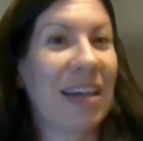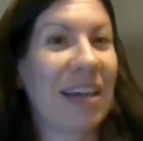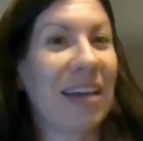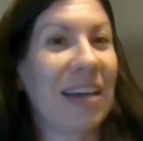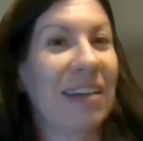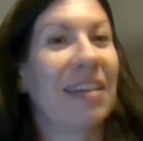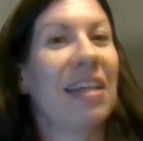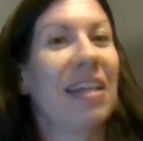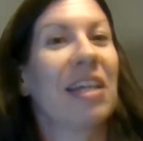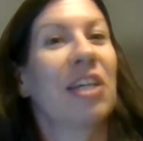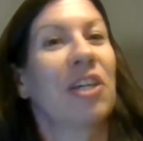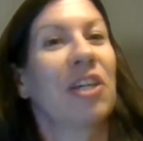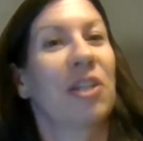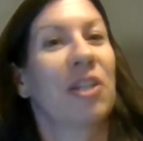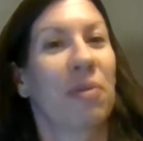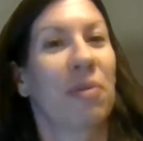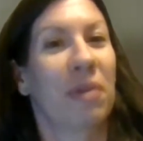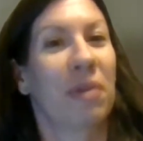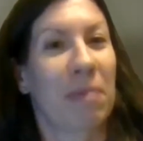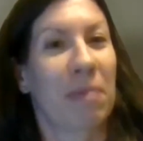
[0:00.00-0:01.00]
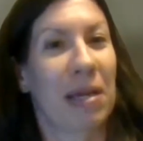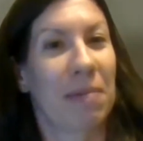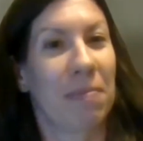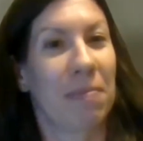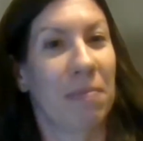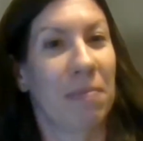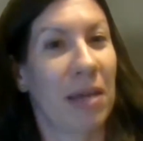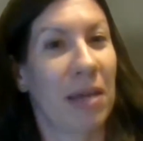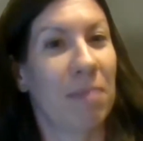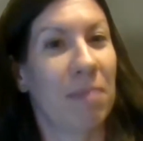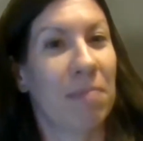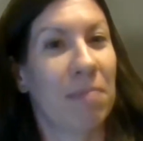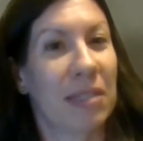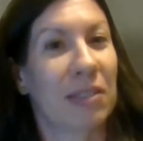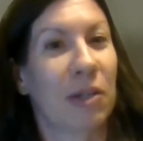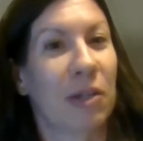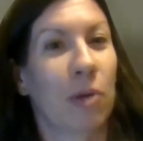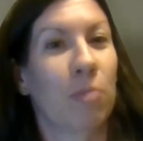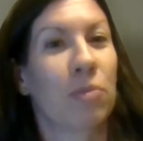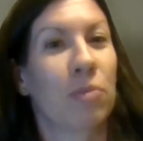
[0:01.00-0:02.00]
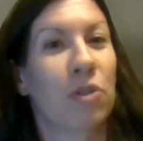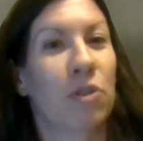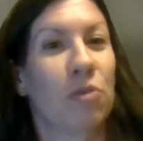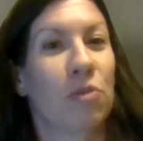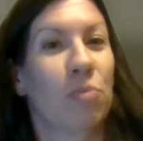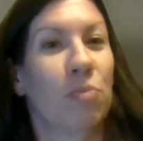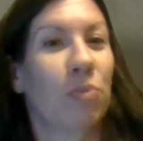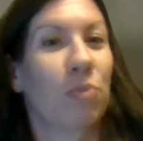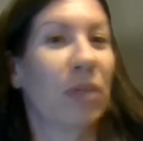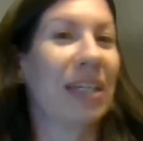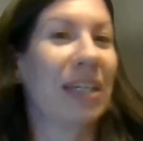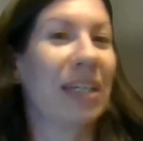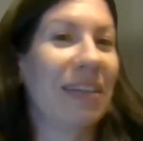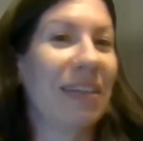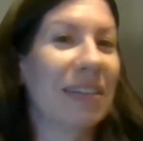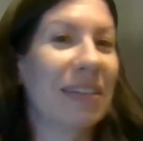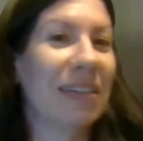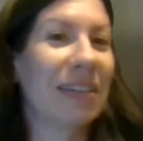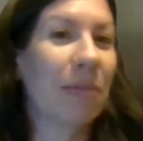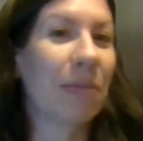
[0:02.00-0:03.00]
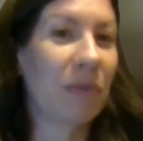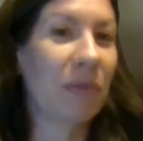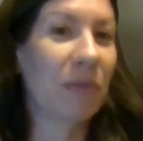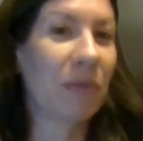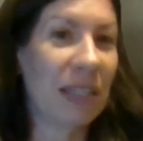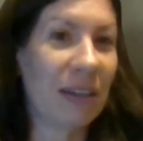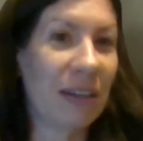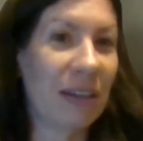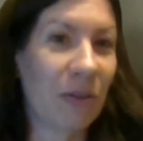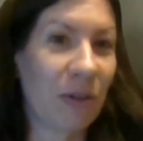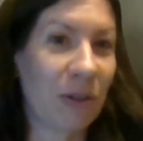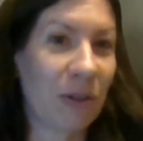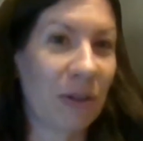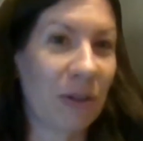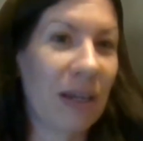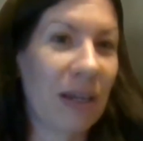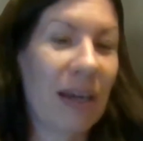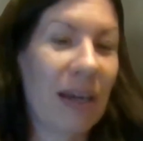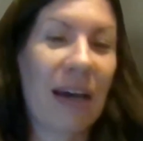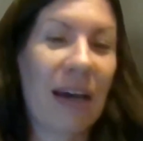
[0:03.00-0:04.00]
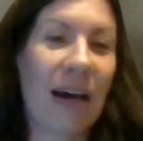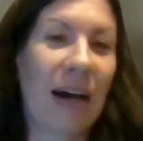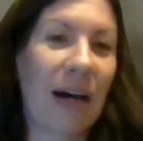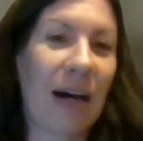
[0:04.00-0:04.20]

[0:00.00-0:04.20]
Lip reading: then there may then be scope to bring in some of these other